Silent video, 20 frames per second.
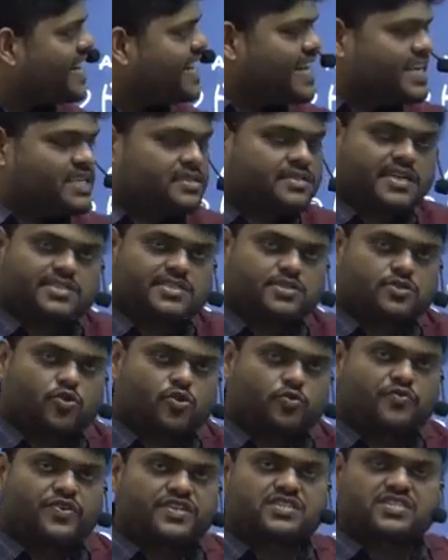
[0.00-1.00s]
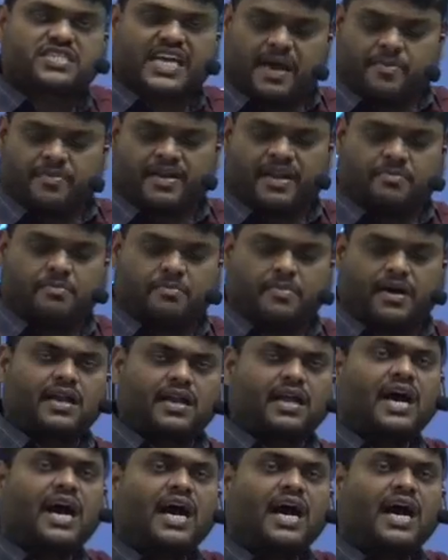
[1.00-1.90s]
in this group with same number,